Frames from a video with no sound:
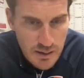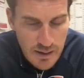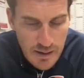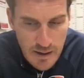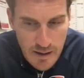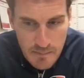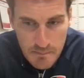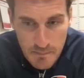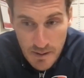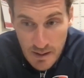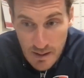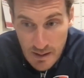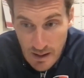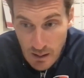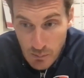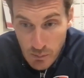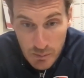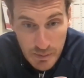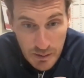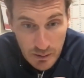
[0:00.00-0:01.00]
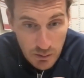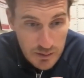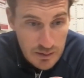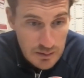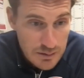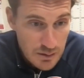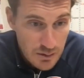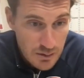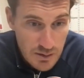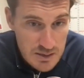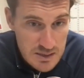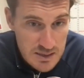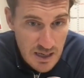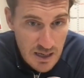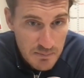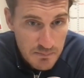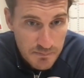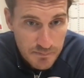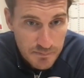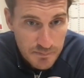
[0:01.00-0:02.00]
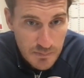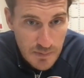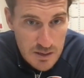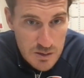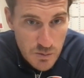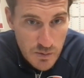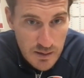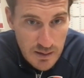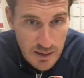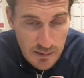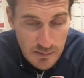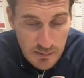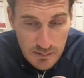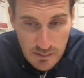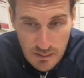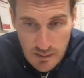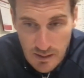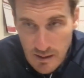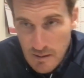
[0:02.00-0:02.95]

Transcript: And we'll be looking to do the same this weekend.